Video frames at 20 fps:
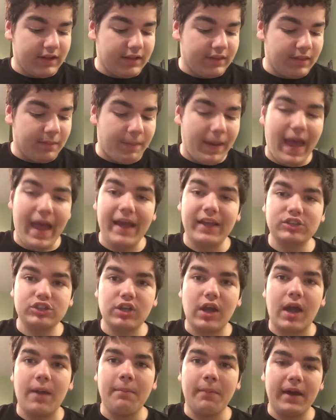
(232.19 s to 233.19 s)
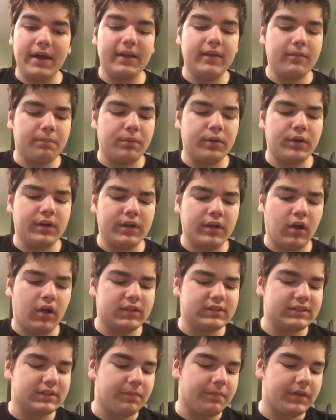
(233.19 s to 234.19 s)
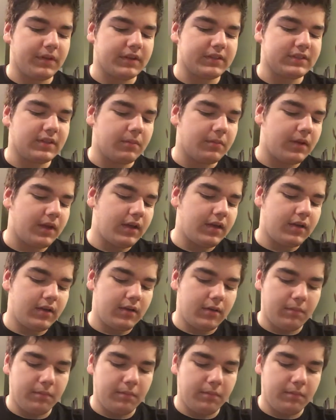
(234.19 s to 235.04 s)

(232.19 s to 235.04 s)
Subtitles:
the patch, I might put it on something someday,